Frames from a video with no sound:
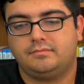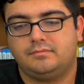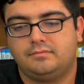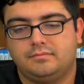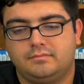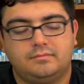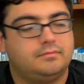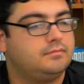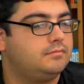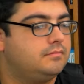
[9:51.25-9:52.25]

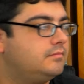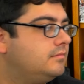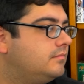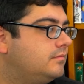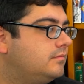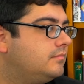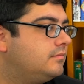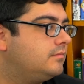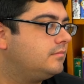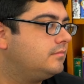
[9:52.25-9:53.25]

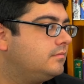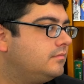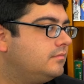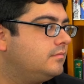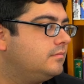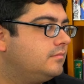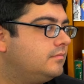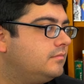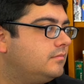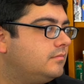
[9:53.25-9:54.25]

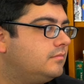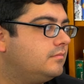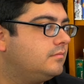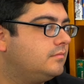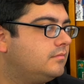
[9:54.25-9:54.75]
(not speaking)